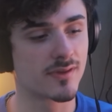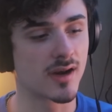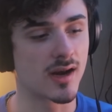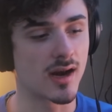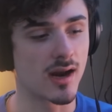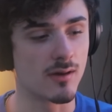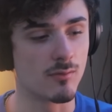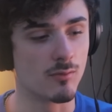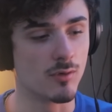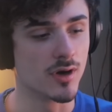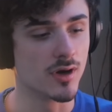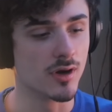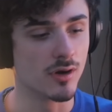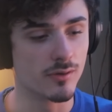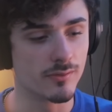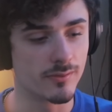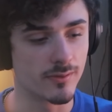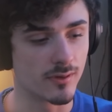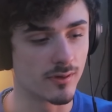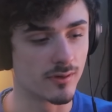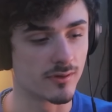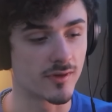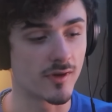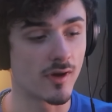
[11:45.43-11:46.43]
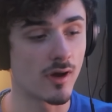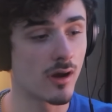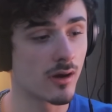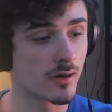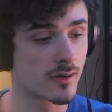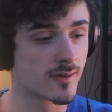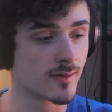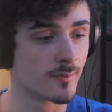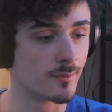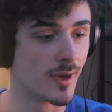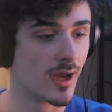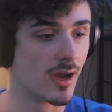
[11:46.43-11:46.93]
that I went over and
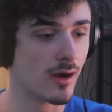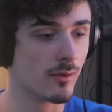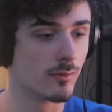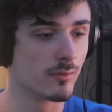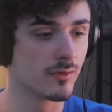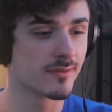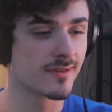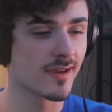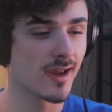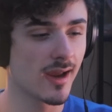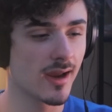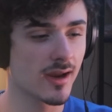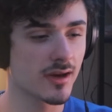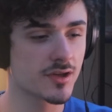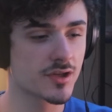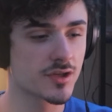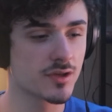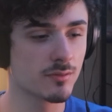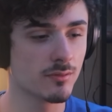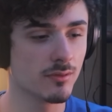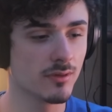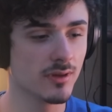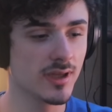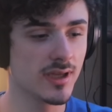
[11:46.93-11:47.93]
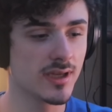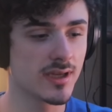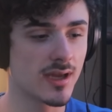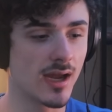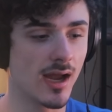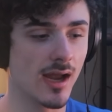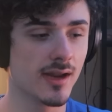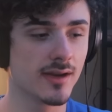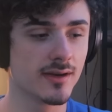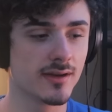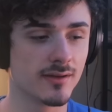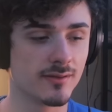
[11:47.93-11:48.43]
talked about was actually
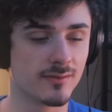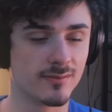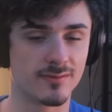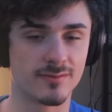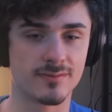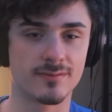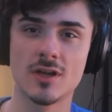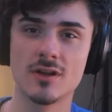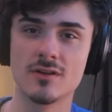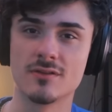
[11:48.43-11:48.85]
kind of